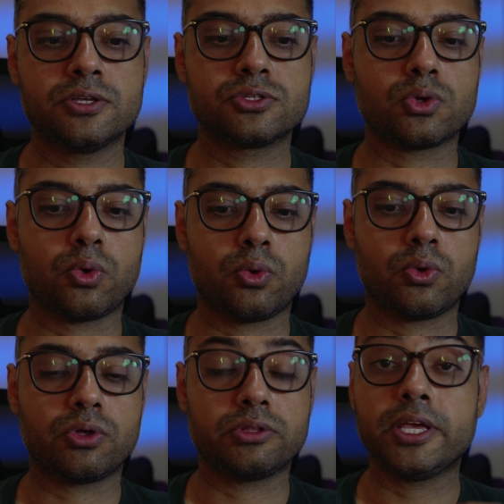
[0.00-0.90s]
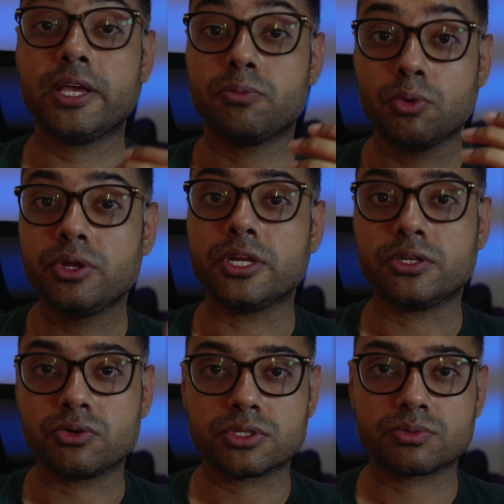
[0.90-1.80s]
So they would
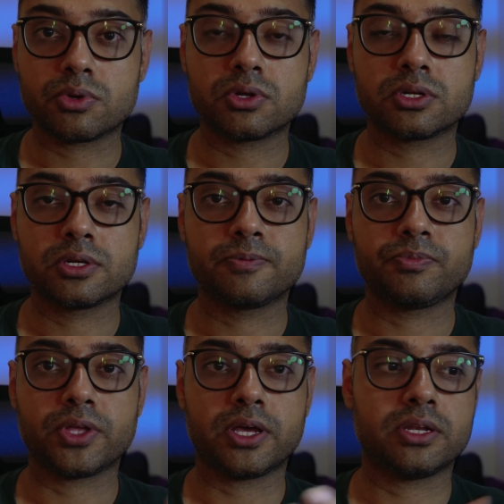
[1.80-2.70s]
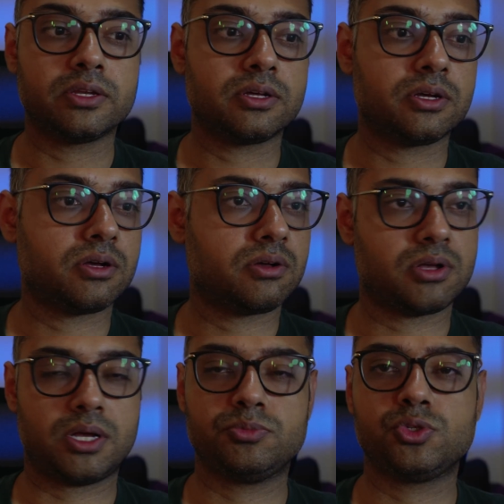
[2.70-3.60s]
need to respond, and
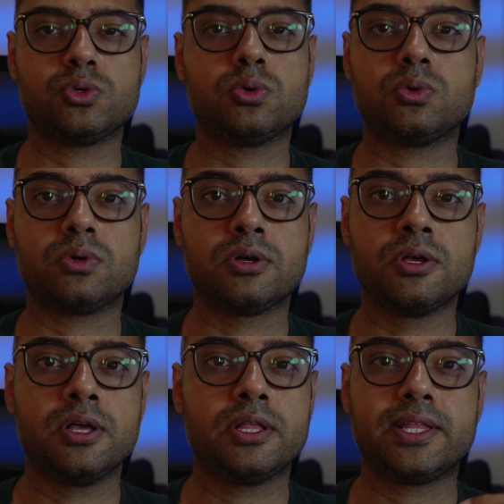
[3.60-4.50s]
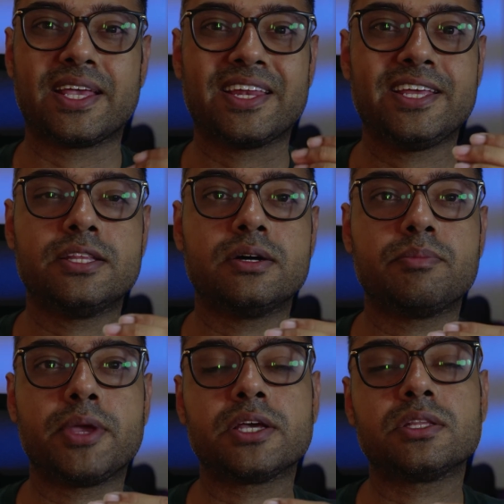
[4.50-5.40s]
I'm sure they can either
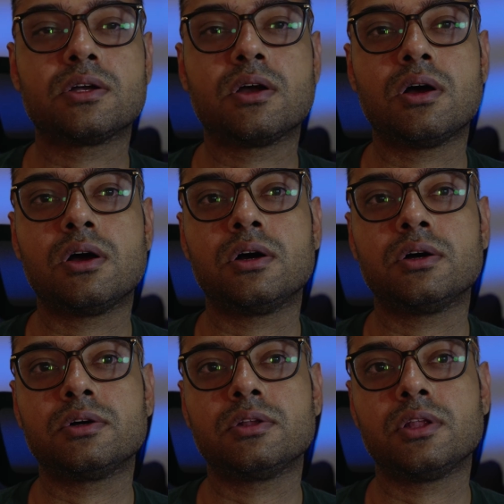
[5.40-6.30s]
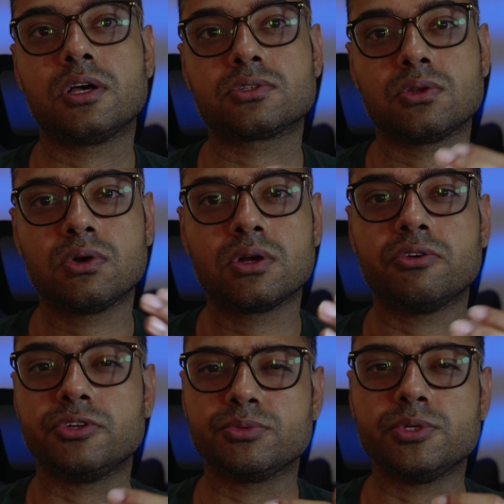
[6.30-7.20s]
make the car last
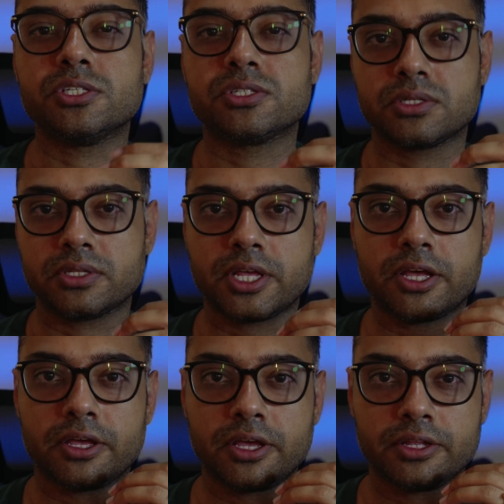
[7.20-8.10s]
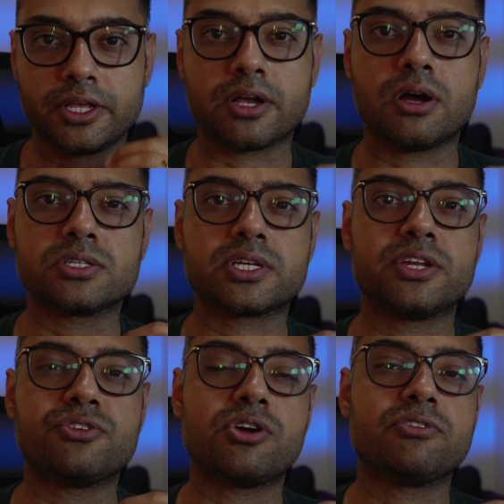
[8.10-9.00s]
longer, which means their cars
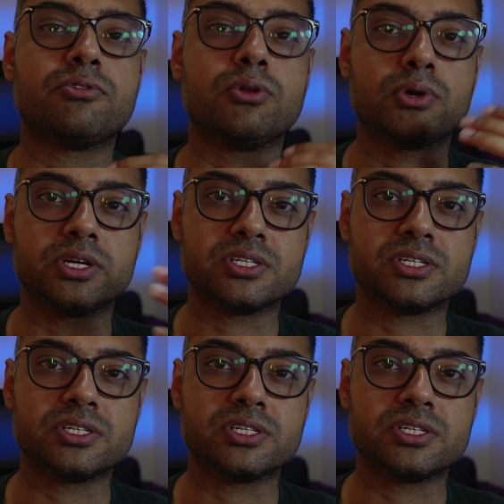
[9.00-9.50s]
can drive for longer